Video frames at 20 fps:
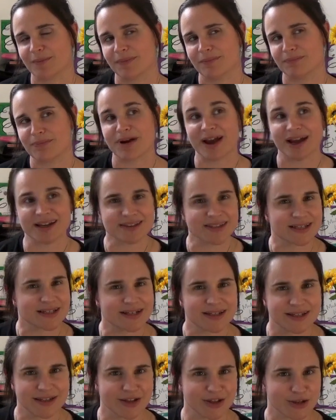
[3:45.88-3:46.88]

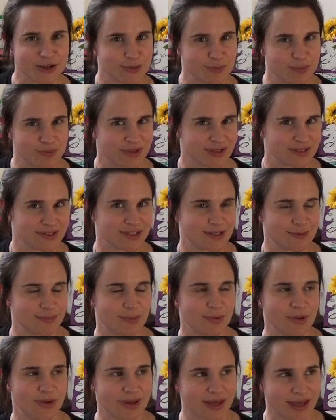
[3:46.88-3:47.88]
practically I could bring to the
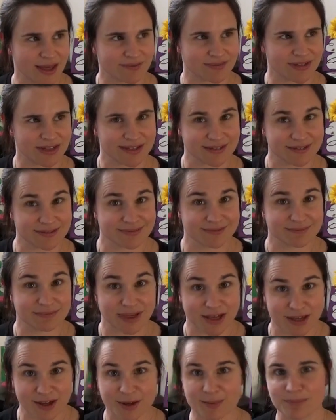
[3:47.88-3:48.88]
book, having
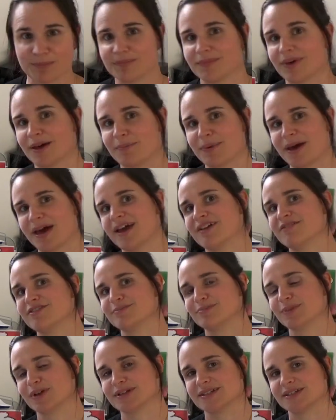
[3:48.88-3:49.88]
become a
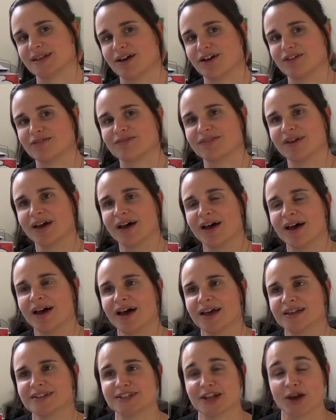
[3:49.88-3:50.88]
parent myself.
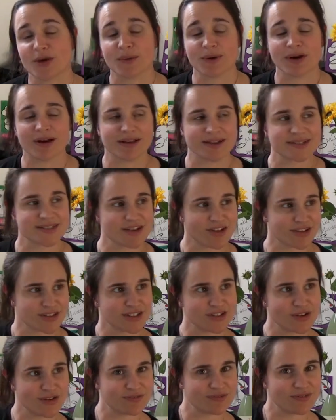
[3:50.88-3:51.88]
So I
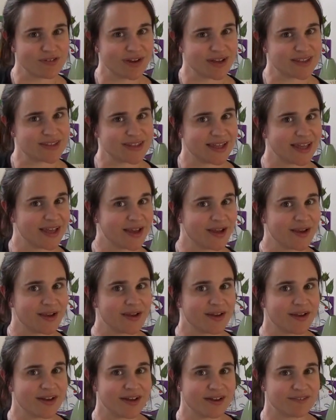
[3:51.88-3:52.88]
started off
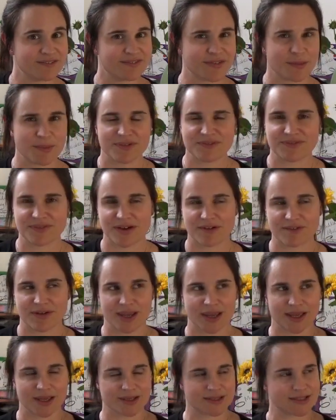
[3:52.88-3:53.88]
writing from a
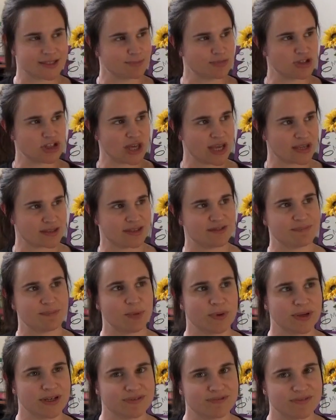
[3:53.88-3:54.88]
very subjective
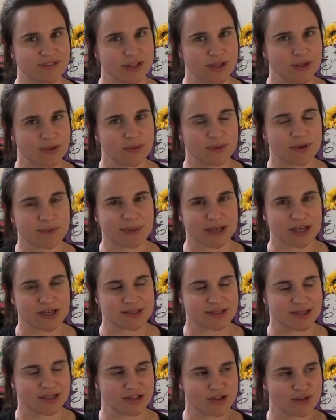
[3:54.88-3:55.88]
point of view,
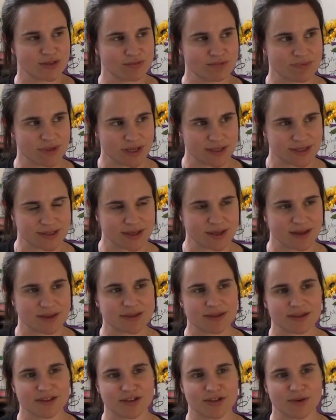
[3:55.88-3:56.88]
because I knew the
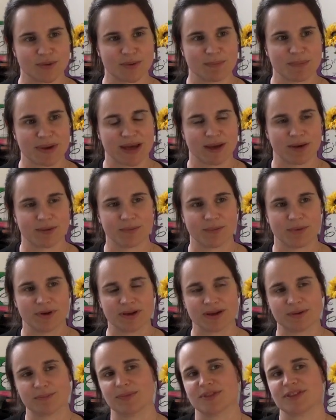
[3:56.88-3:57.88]
research, I knew about
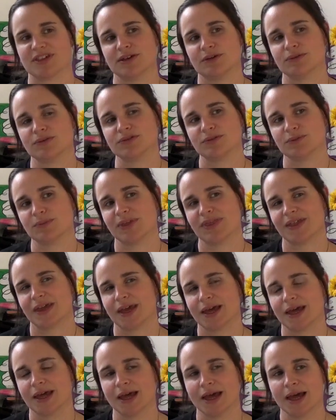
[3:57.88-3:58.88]
working with children with
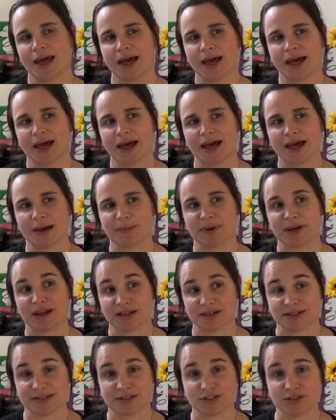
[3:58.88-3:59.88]
it, and I
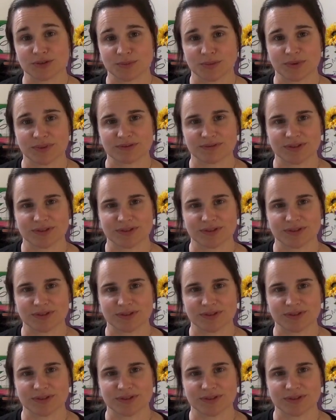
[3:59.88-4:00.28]
understood what the